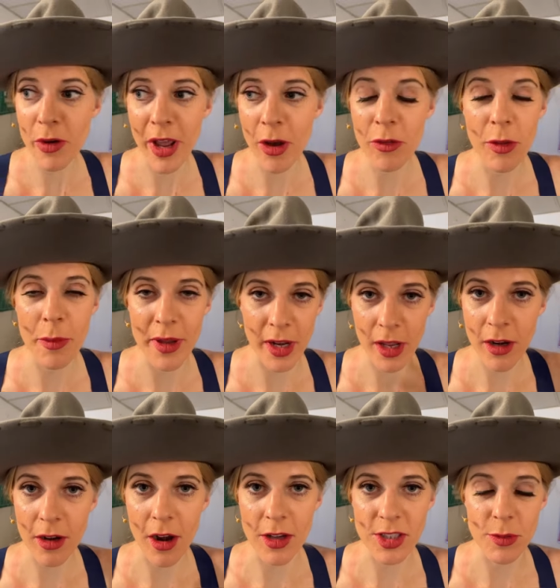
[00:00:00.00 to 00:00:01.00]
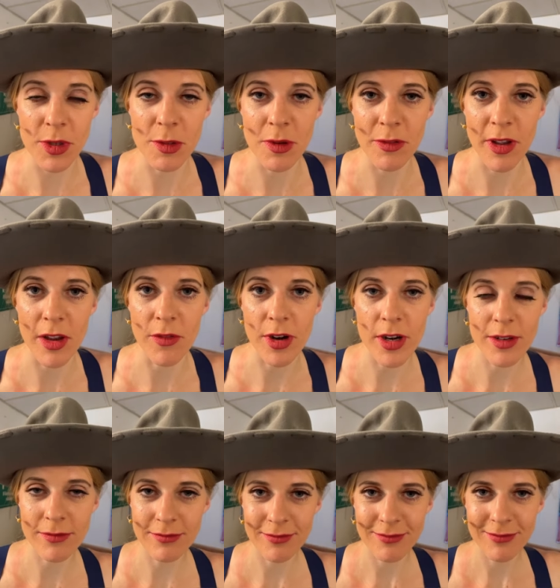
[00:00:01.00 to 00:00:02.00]
now the banana costume is my favourite. Oh,
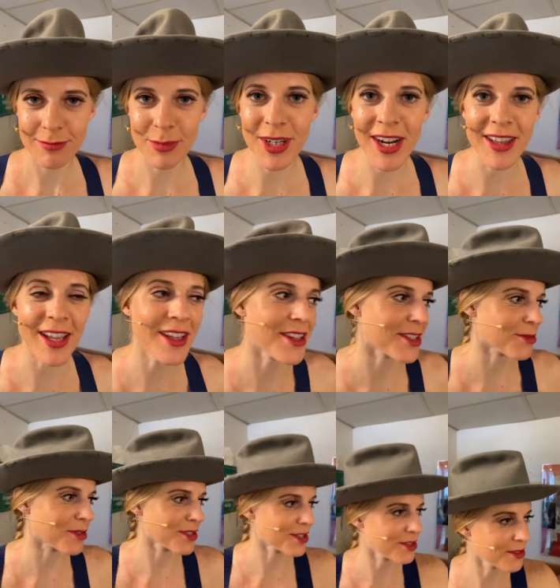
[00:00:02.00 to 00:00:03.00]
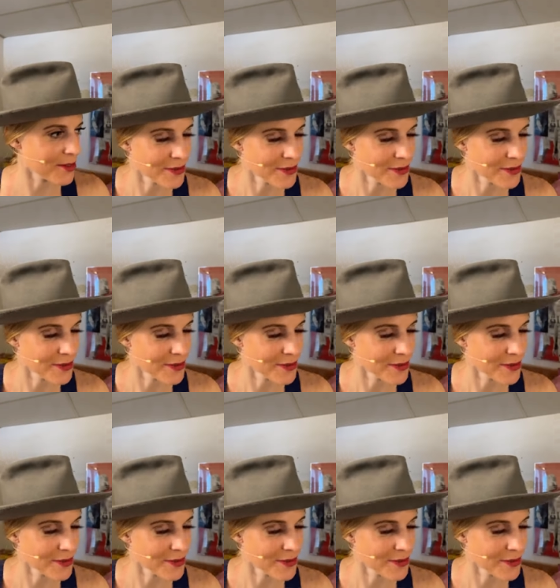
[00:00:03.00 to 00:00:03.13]
good. But I like this one too.